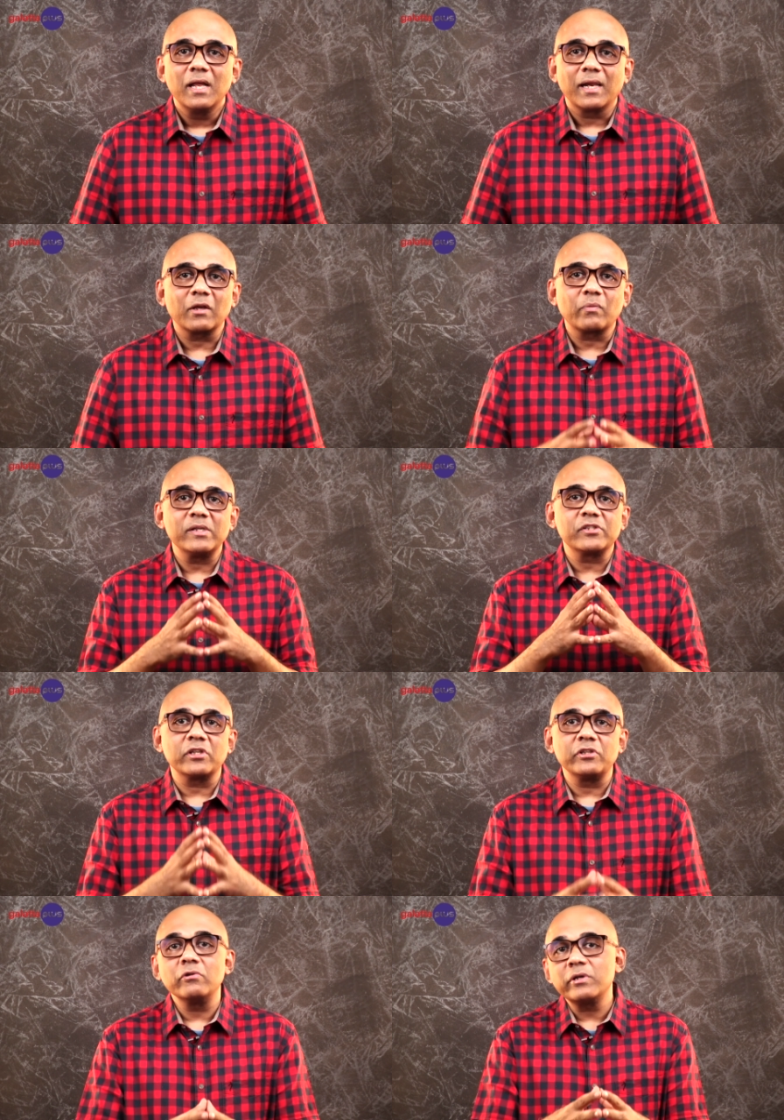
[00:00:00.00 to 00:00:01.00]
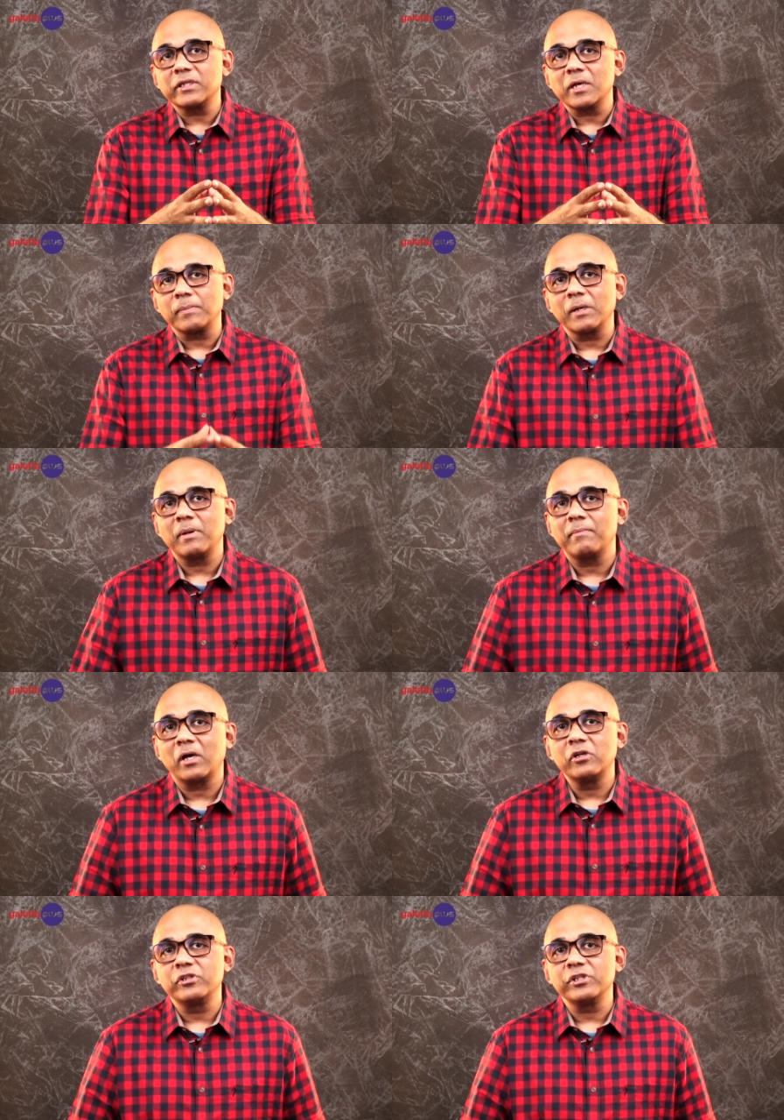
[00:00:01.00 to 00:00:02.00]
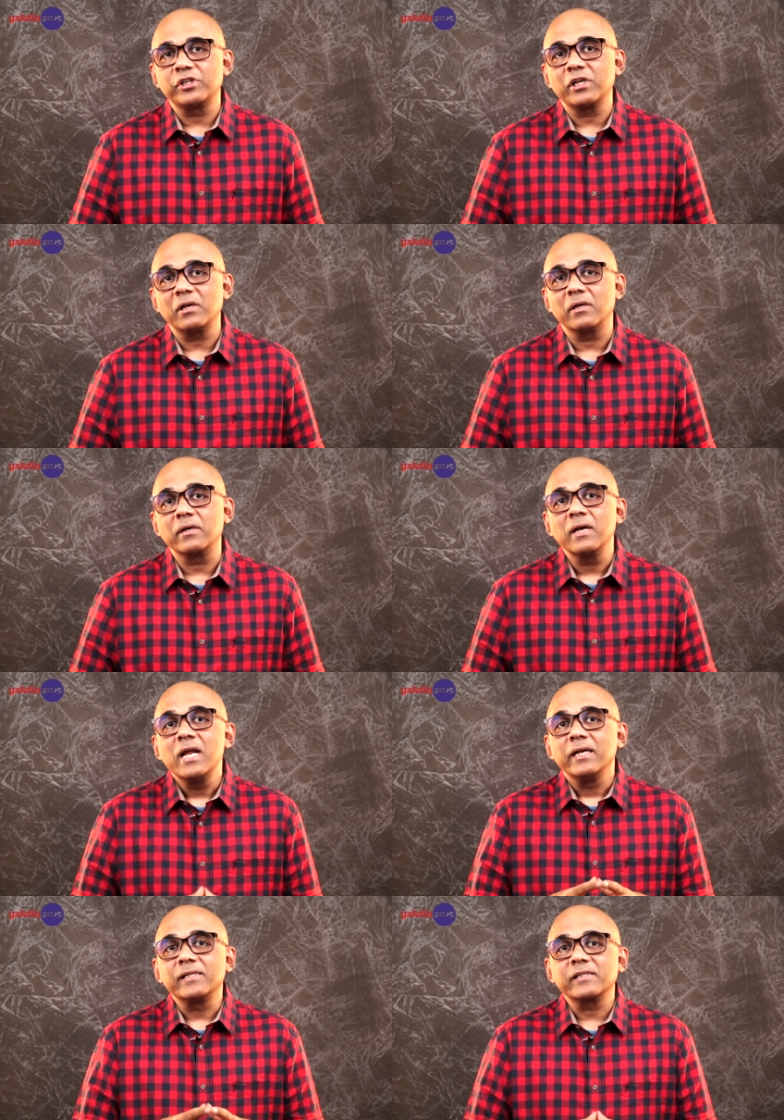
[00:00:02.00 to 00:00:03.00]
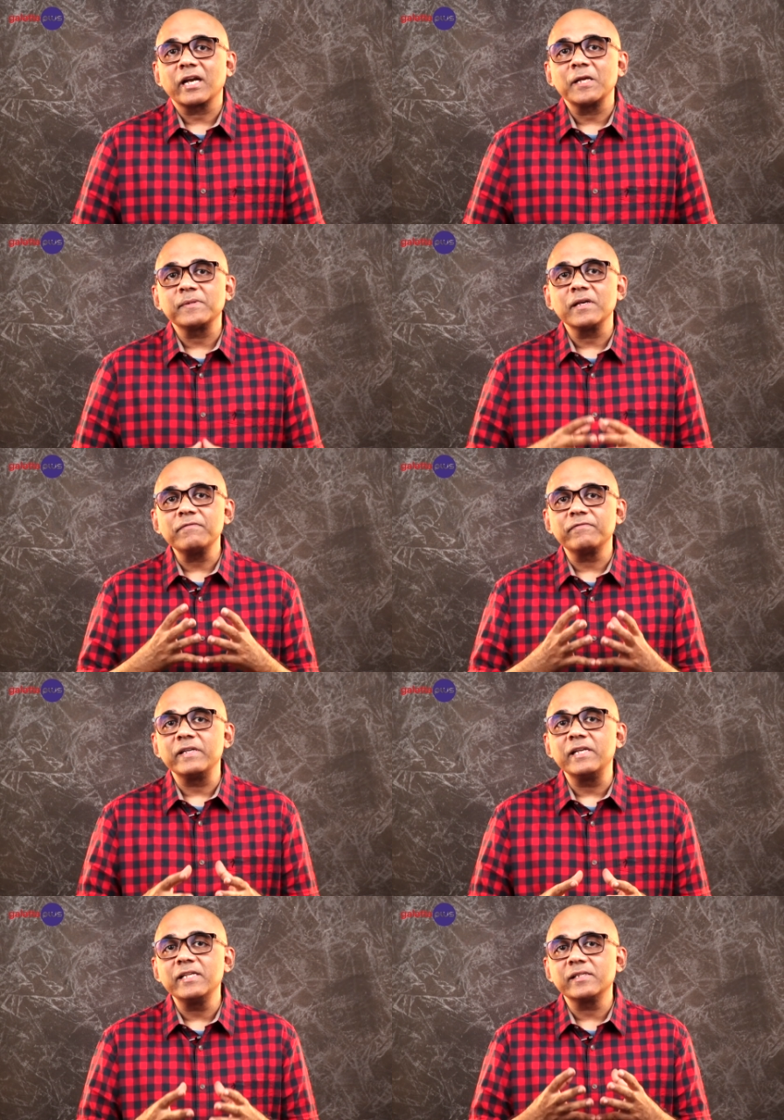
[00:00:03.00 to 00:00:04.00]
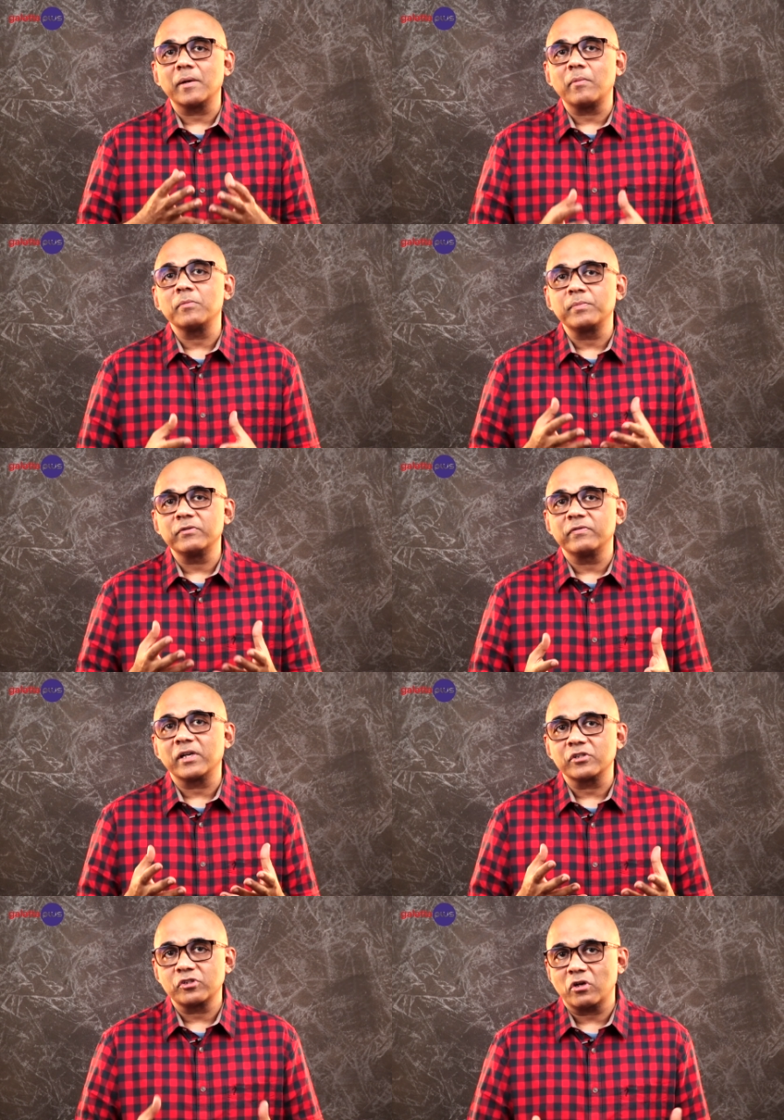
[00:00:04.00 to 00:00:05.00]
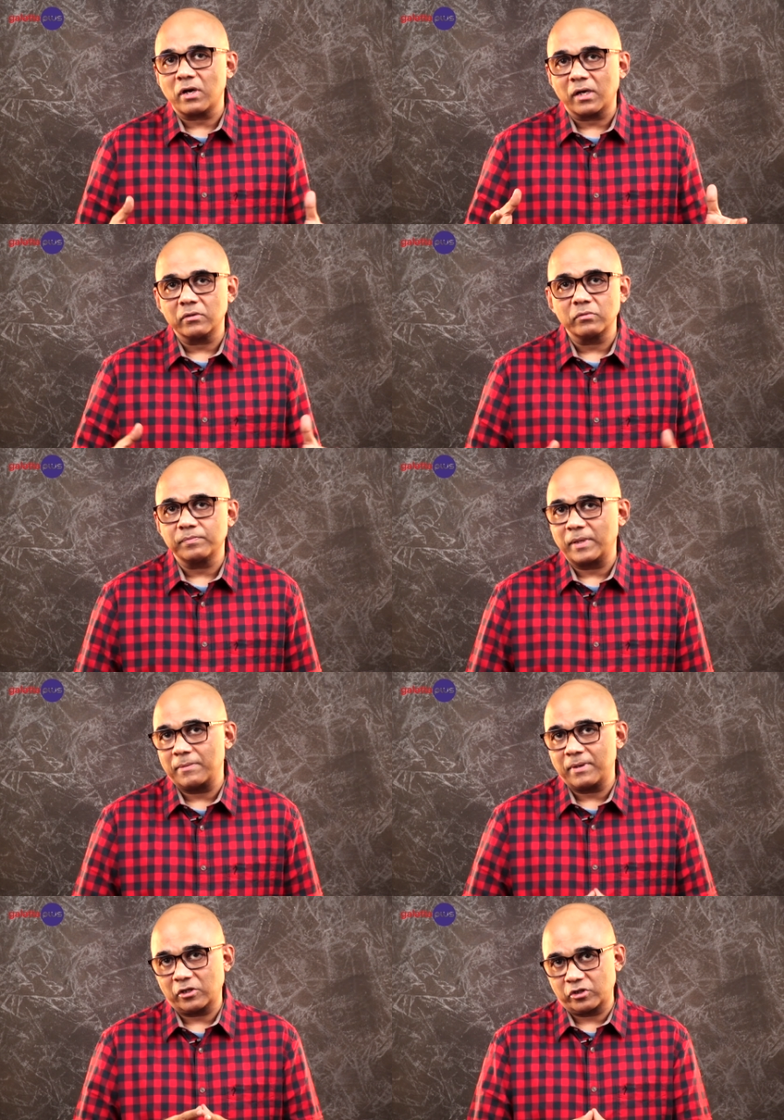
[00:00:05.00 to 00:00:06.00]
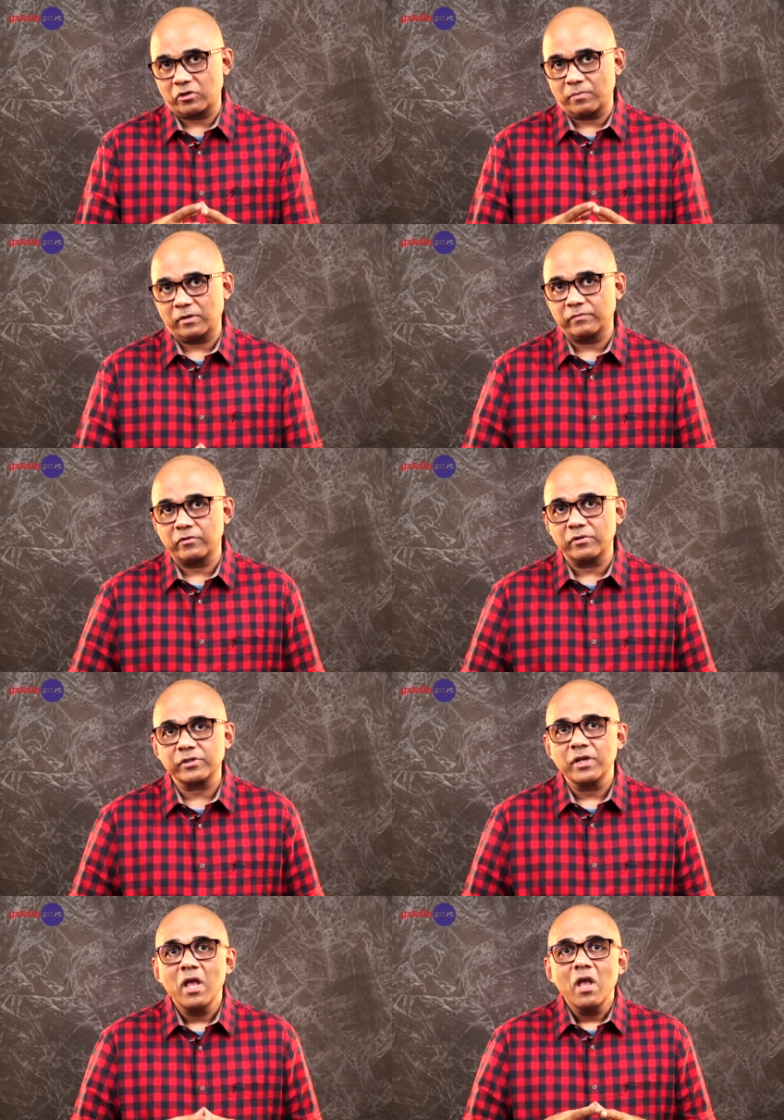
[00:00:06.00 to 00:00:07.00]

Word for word: like when Sanyogita, played by Manushi Chhillar, describes her feelings about Prithviraj Chauhan, who played by Akshay Kumar of course,